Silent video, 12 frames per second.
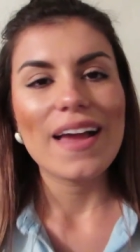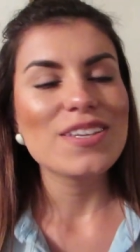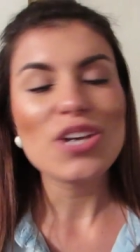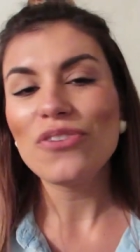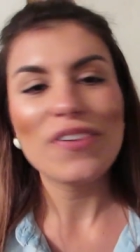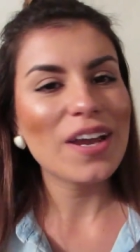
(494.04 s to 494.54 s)

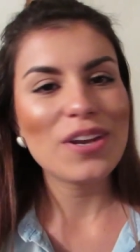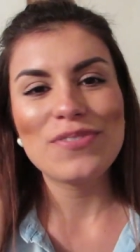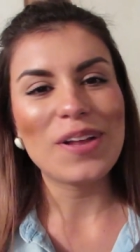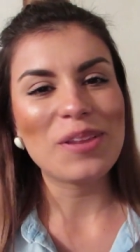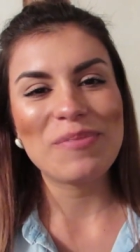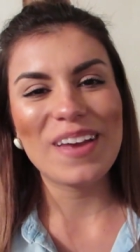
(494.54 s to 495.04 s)
don't forget to
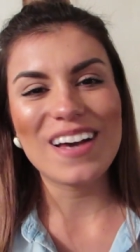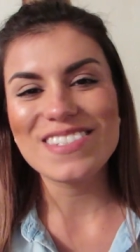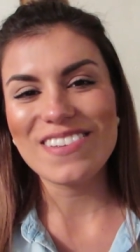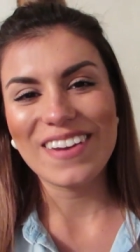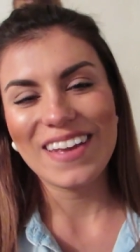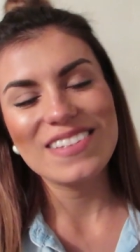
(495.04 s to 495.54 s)
follow me
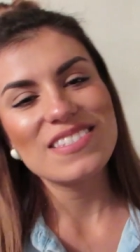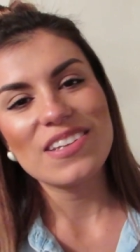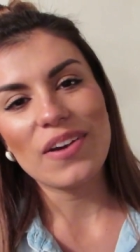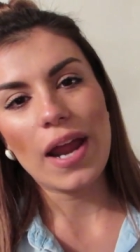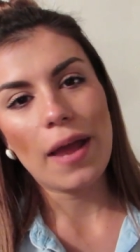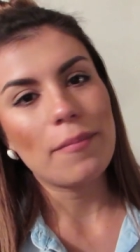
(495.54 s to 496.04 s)
also on
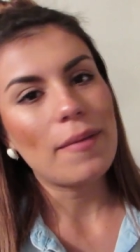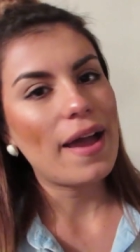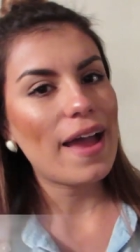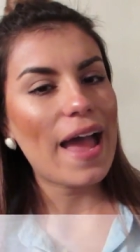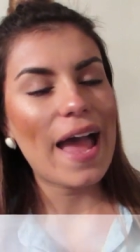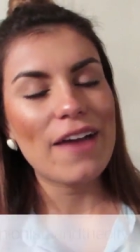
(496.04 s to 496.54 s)
Instagram
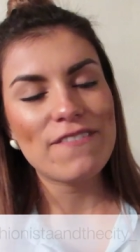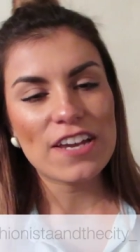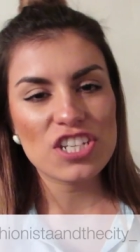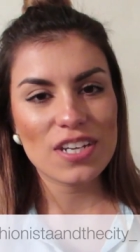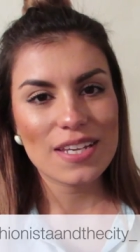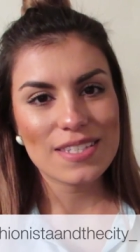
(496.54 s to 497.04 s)
at
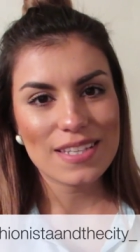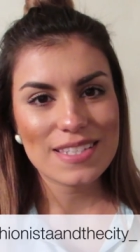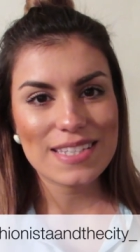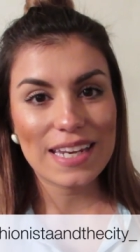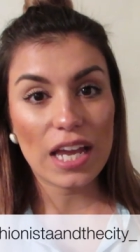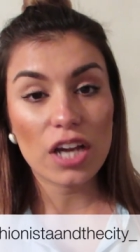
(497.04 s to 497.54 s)

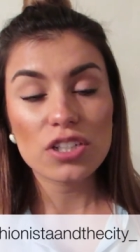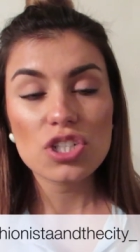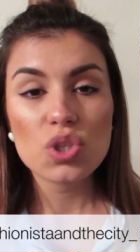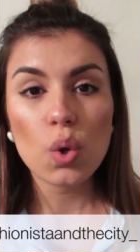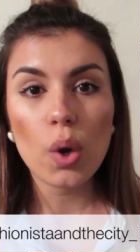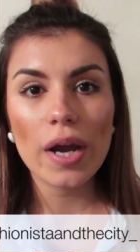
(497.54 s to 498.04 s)
fashionistaandthecity
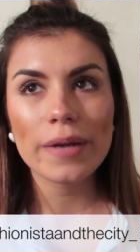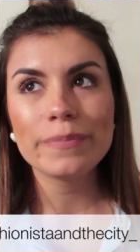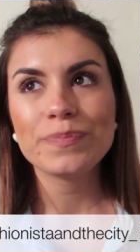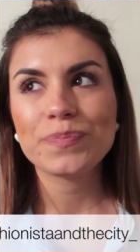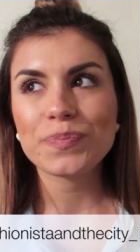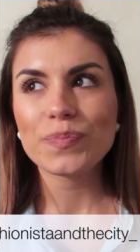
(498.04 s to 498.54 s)
underscore
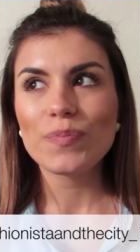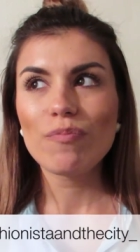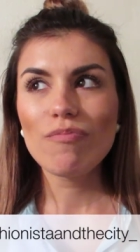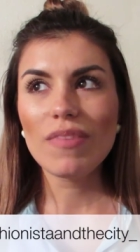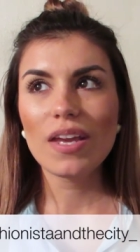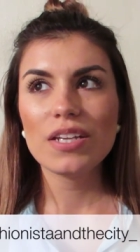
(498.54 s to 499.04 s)

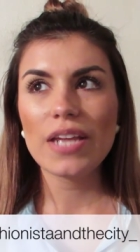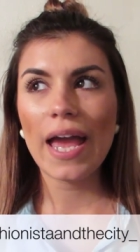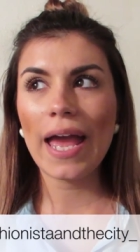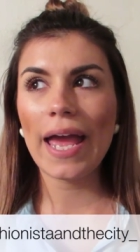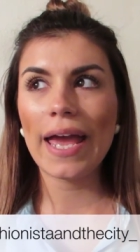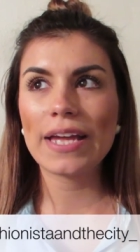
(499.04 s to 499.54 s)

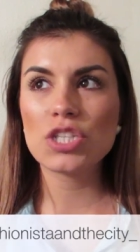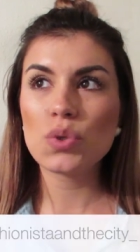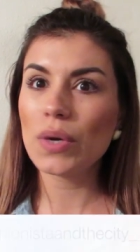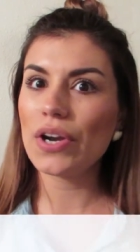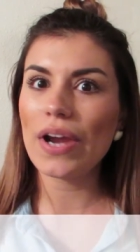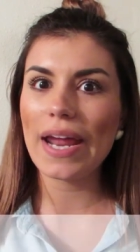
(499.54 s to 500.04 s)
and
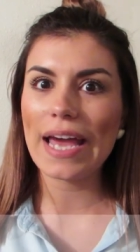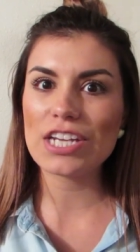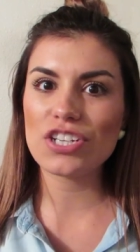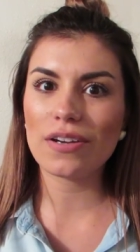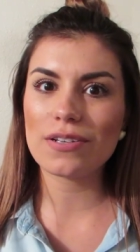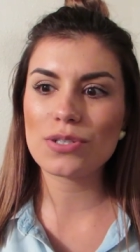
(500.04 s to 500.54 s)
Twitter at
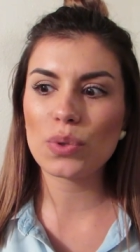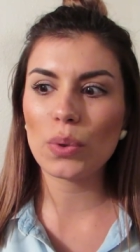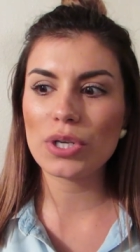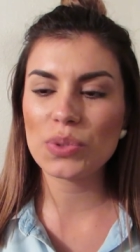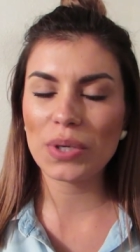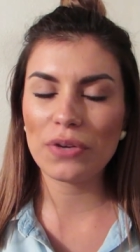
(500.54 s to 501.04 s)
Ashley
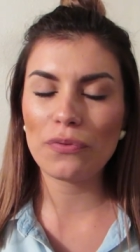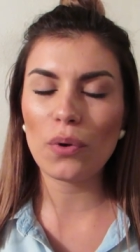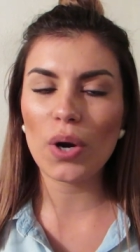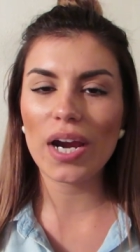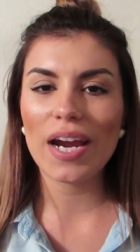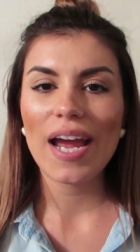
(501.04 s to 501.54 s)
underscore
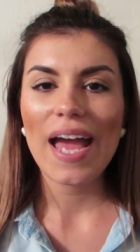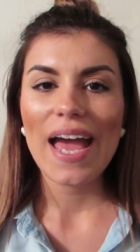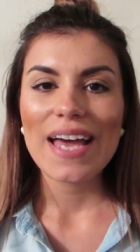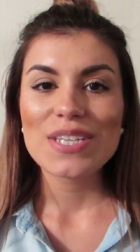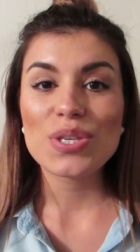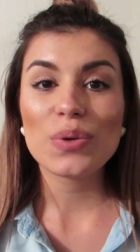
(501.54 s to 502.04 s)
24.
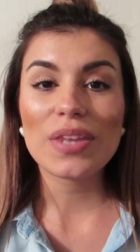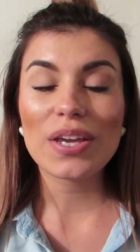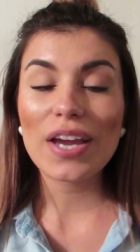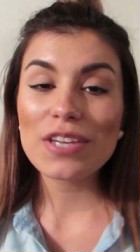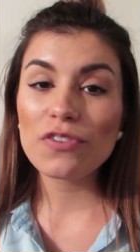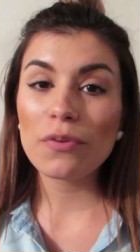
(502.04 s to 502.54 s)
So thank
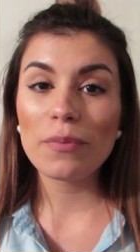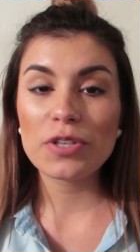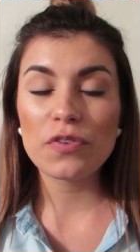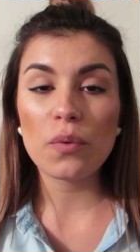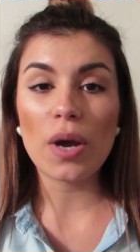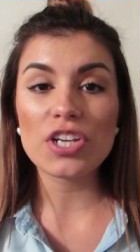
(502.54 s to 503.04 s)
you guys very much
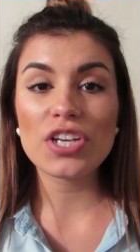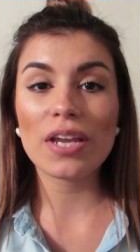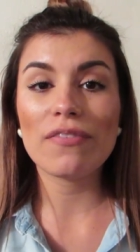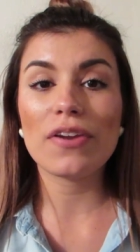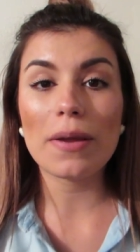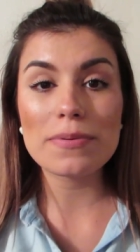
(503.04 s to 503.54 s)
for watching.
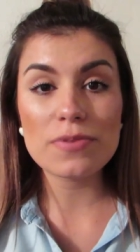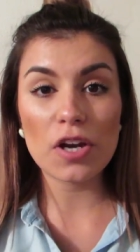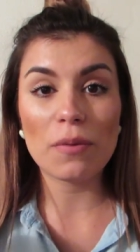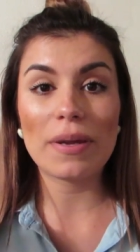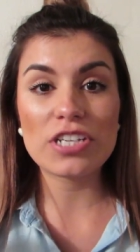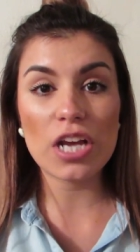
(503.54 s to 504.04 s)
If you're not
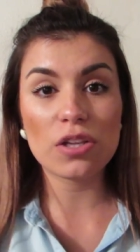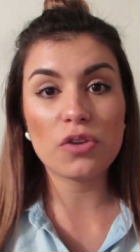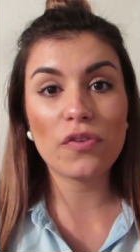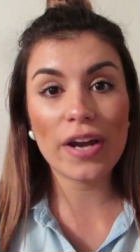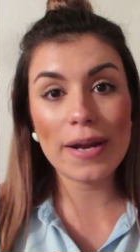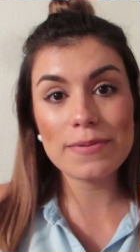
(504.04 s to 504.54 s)
subscribed to my channel, don't
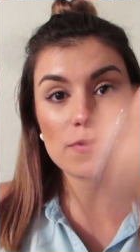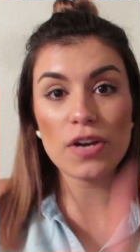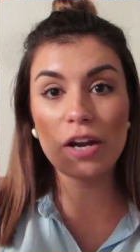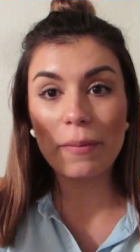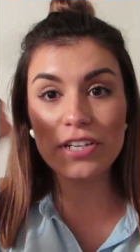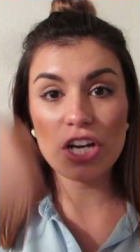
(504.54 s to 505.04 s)
forget to
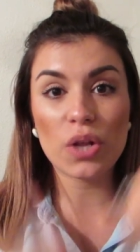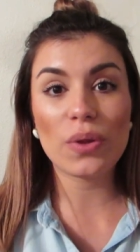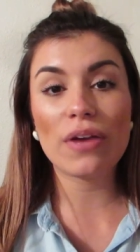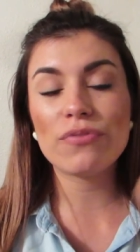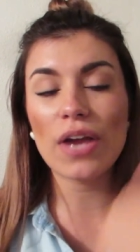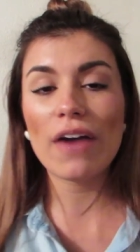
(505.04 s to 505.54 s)
subscribe to my channel
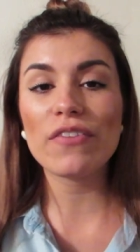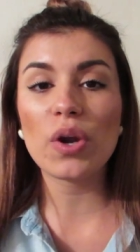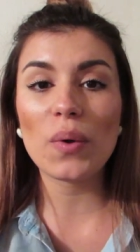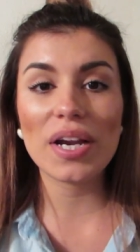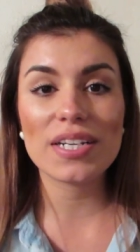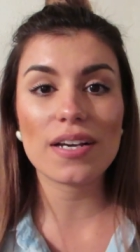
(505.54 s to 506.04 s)
if you haven't
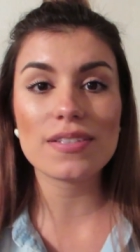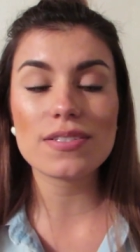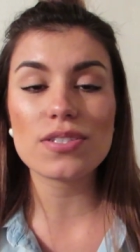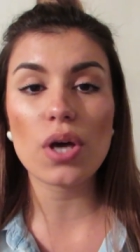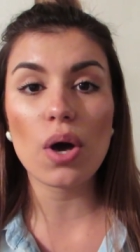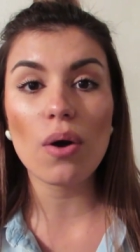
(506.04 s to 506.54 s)
already done
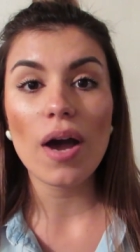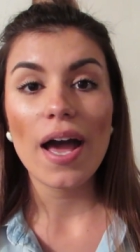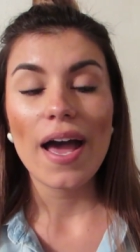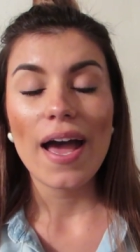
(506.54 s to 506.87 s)
so.